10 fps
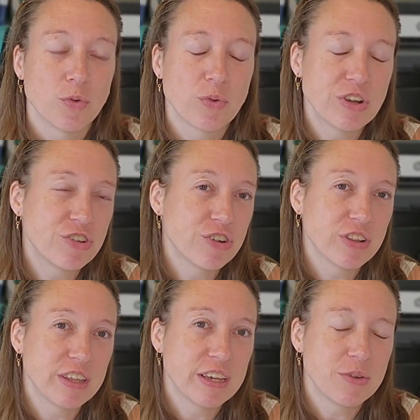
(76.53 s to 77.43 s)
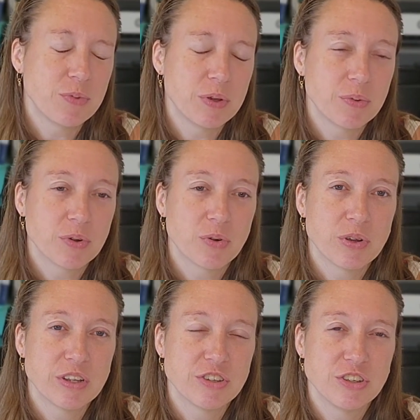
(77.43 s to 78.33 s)
Originally, we were
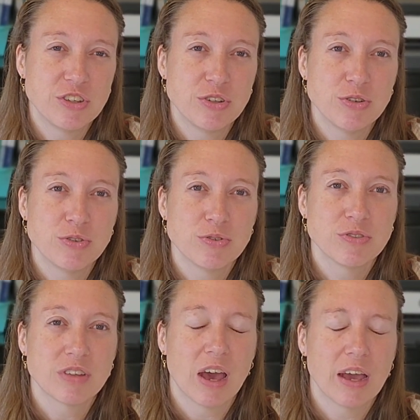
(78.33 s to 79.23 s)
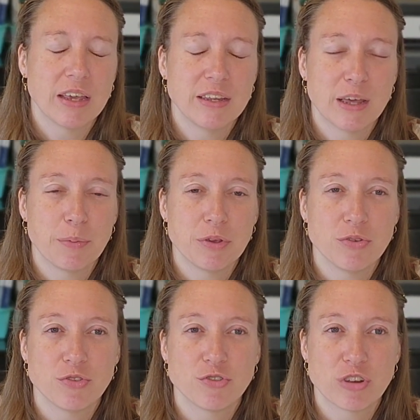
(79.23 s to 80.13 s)
going to use
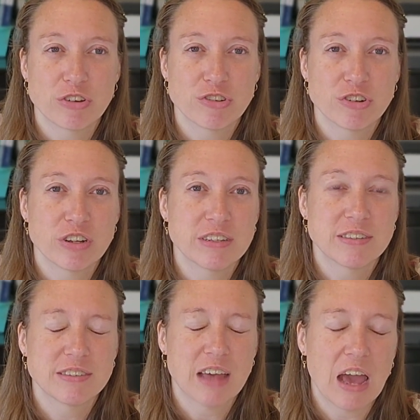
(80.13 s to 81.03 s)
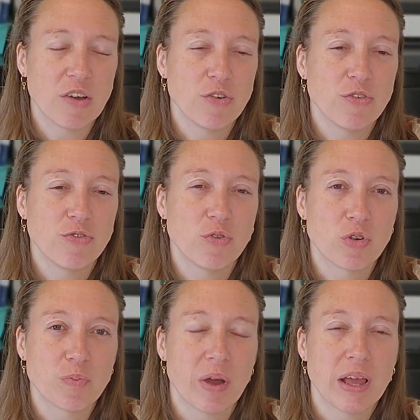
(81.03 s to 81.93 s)
IEW Structure and Style
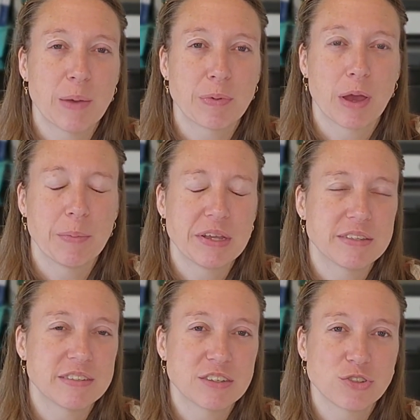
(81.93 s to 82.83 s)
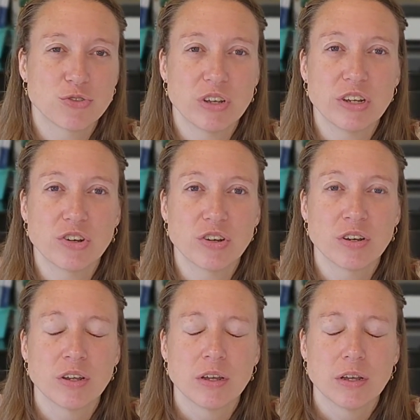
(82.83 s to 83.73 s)
for my upcoming sixth
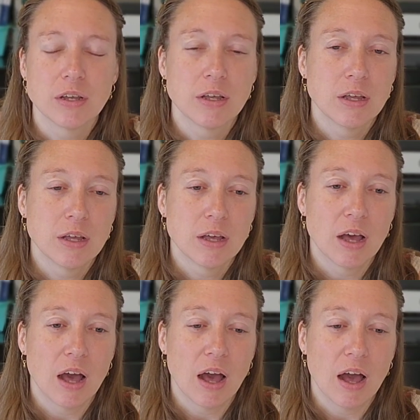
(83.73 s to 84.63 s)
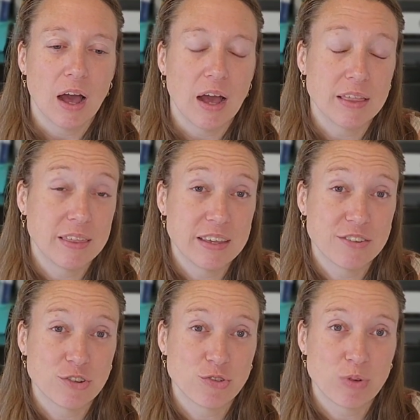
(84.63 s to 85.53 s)
grader. I think
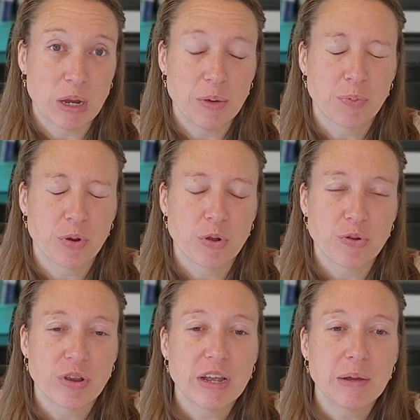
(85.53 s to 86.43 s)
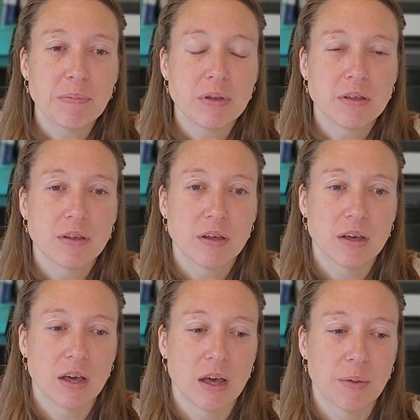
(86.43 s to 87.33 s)
it's a great program,
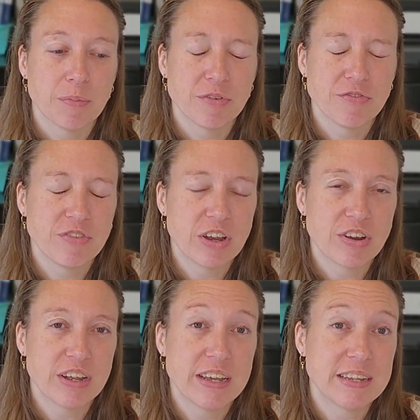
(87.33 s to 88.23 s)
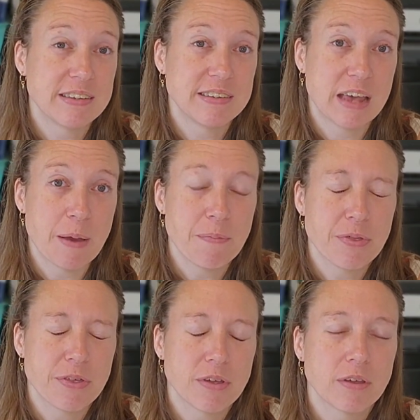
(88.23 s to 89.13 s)
very in depth,